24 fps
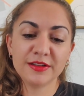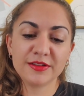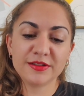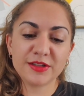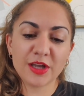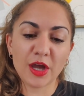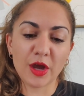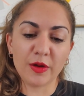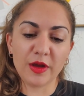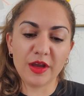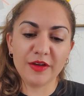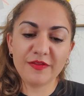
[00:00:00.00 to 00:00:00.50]

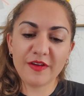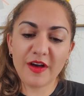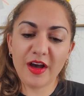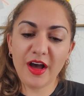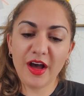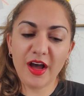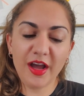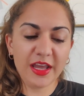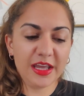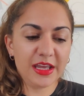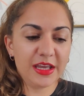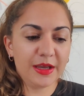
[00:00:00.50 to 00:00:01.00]
So if
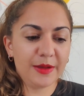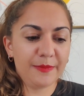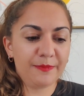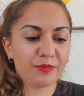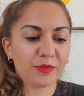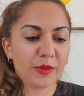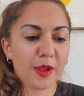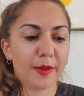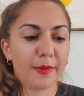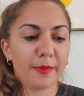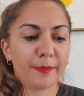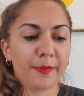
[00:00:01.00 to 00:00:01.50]
I
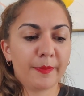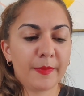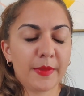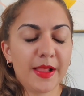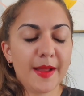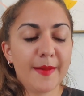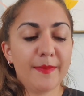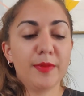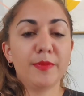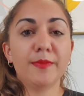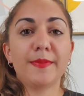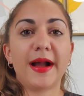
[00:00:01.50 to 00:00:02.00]

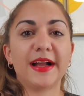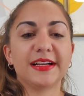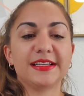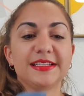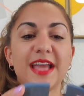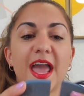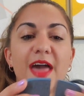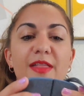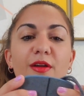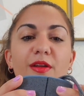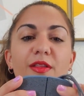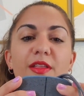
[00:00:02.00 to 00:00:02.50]
clip them back
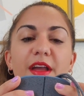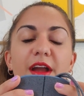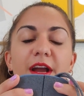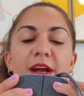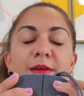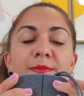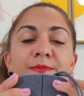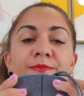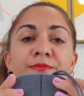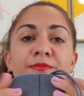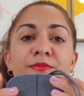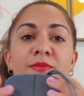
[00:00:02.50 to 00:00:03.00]
together
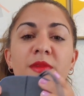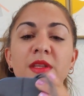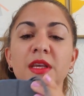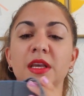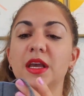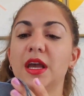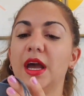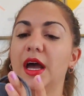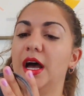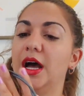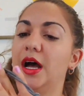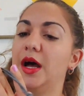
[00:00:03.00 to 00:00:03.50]
there,
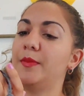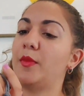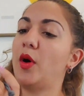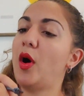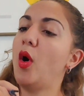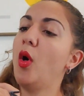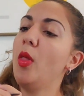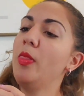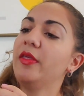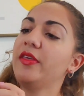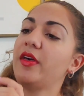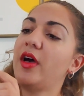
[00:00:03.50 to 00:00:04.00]

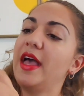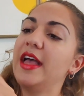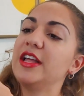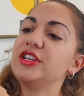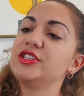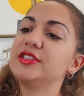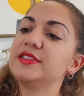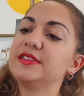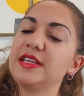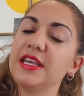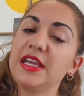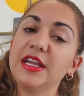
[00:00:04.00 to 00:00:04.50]
on the
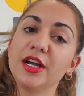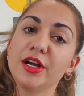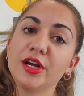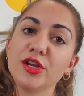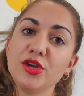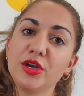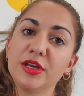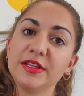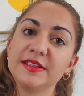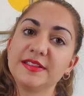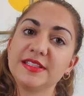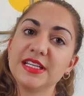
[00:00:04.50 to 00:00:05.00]
edges here
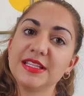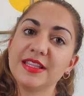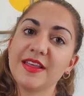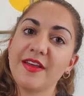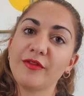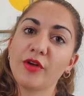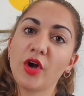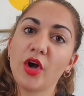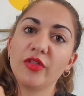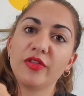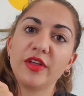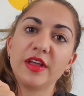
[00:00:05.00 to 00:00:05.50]
you can see they've
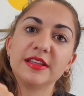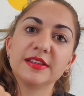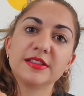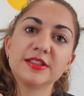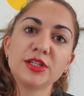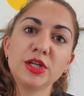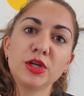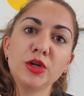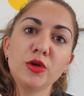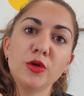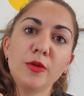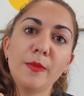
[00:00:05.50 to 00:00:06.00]
got these
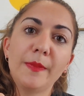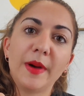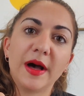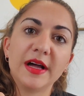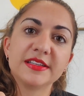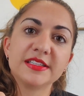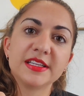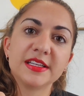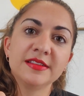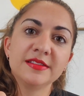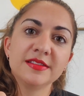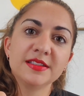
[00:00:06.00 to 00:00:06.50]
two
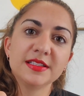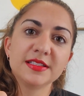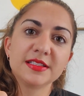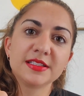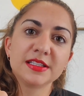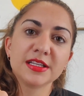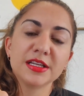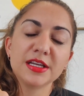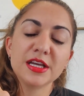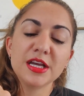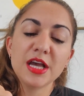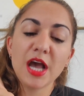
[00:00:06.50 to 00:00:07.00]
buttons
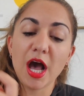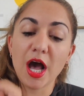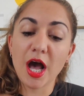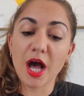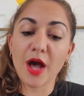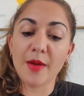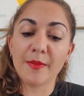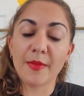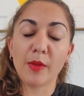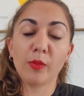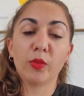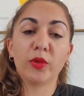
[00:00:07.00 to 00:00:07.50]

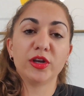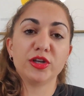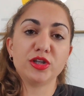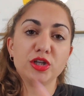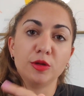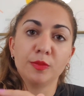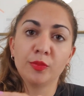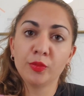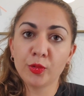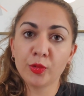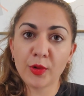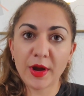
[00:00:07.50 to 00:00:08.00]
which
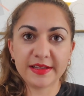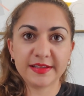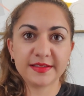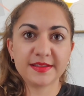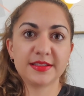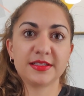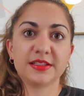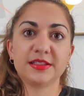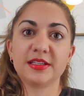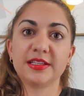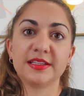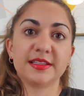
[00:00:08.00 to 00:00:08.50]
you
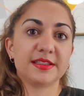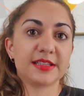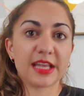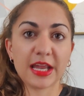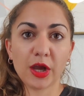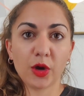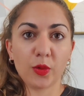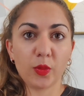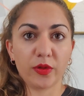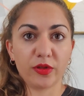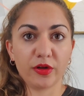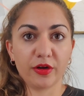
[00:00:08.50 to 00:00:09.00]
press to
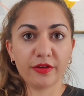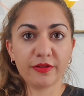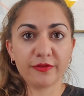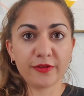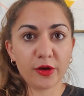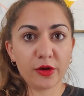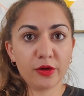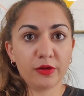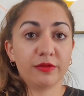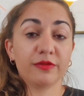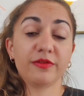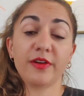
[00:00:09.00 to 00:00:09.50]
sync with your
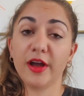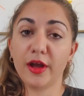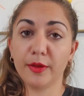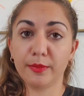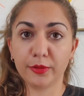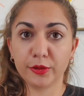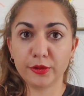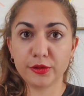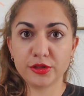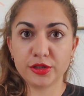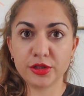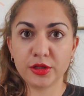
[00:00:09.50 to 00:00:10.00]
phone via
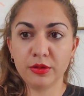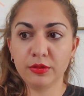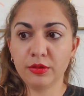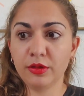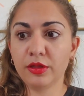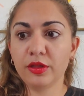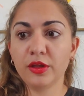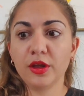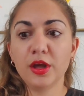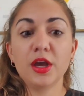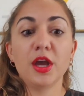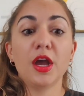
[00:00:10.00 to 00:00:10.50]
Bluetooth,
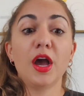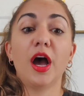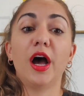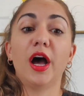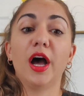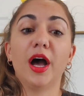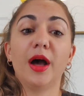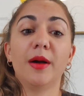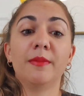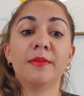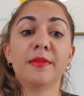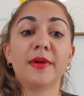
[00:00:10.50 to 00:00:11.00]

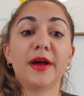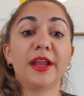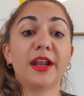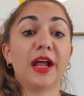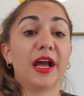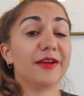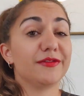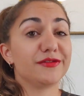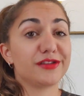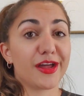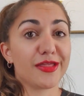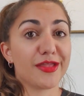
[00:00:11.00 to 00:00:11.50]
and
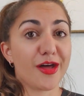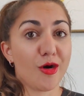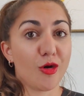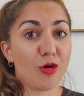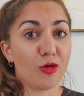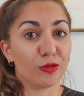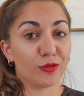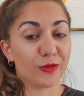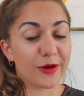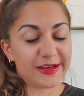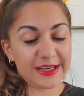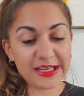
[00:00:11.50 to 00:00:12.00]
I've done that
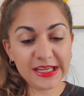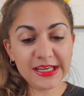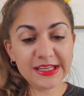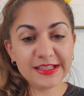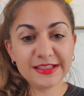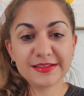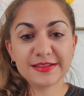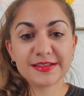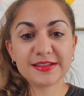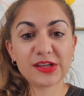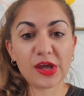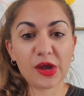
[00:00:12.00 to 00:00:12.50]
already.
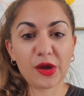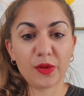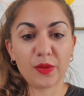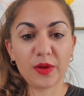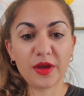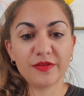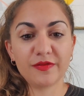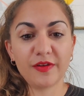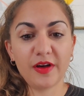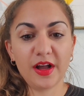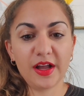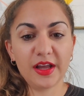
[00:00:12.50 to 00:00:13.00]
So
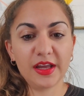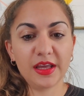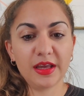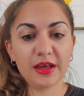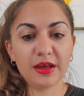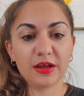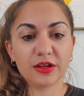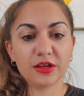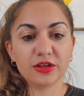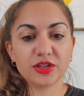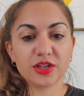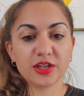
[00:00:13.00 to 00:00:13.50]
if I
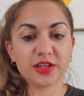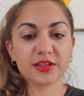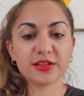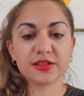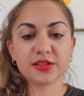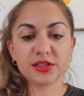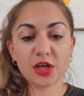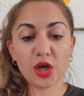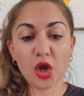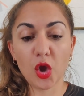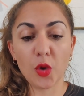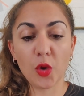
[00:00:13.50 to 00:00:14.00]

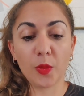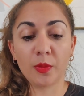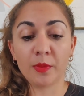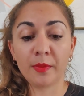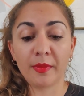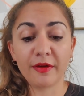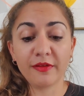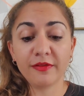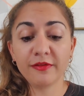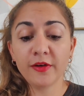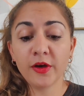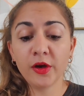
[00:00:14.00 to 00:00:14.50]
just open
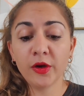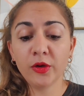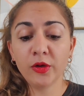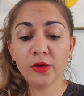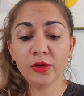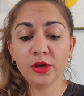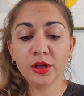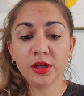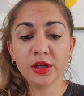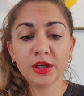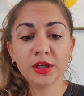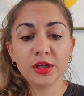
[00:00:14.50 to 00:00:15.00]
my
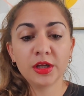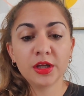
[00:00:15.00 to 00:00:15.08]
phone,